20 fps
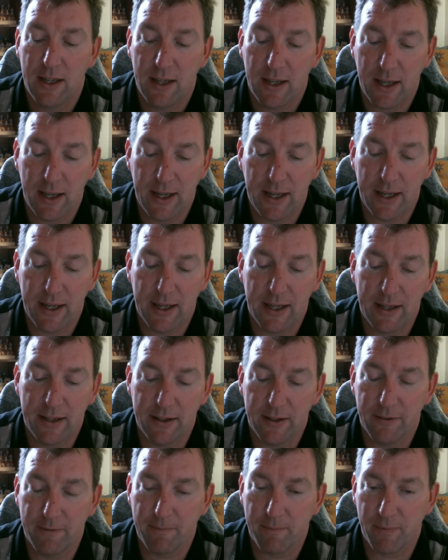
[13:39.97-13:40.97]

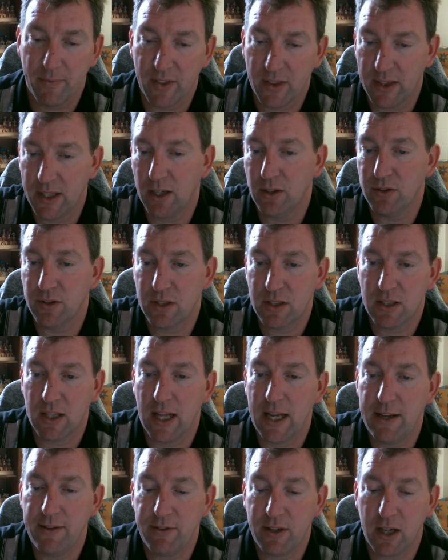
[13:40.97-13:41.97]
And those
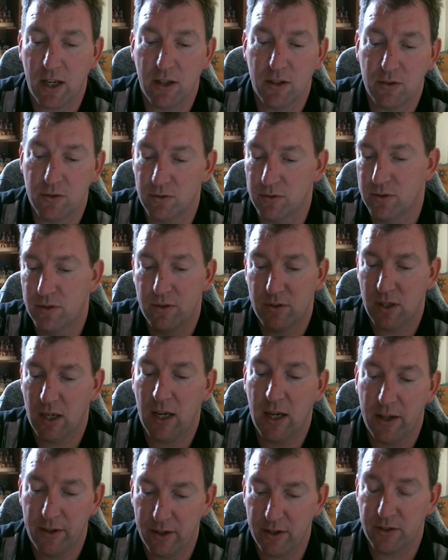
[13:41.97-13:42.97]
slave codes,
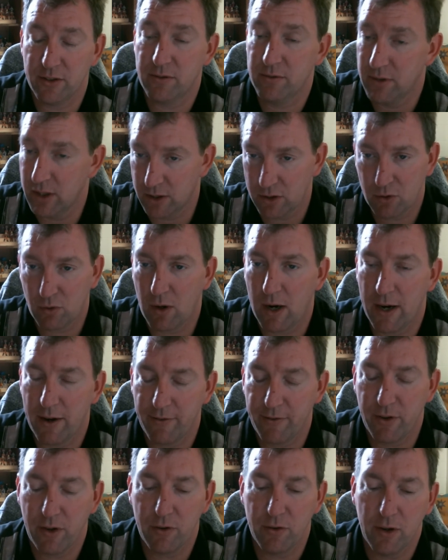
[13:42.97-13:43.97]
there's quite a
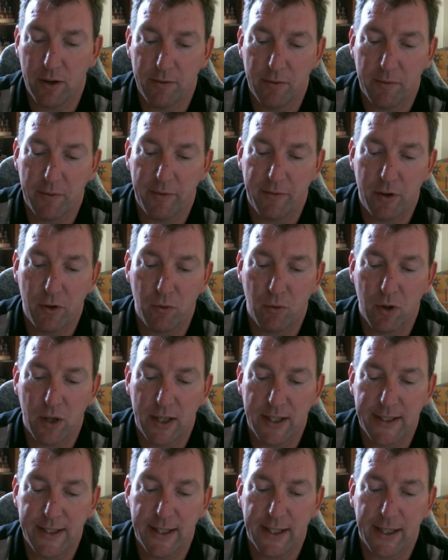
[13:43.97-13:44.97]
few of them. If you want
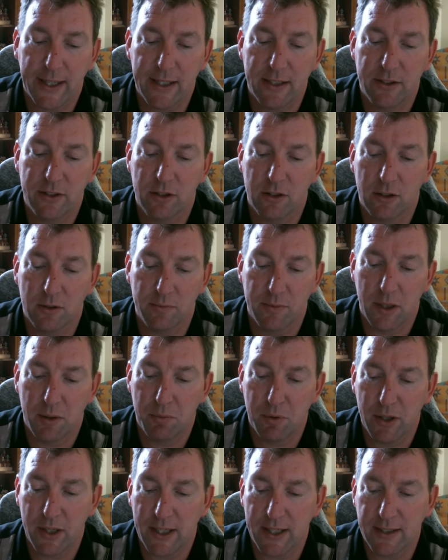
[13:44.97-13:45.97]
to dig into them, they're
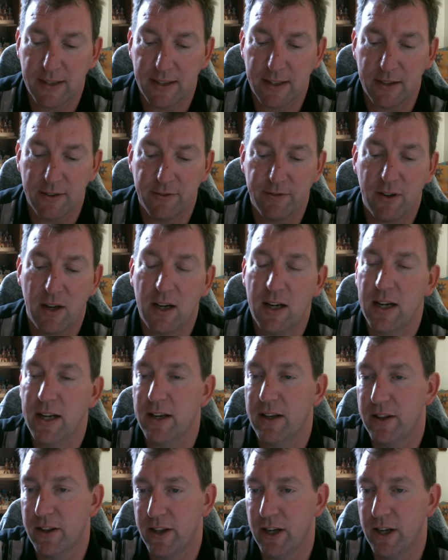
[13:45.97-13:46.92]
pretty easy to find.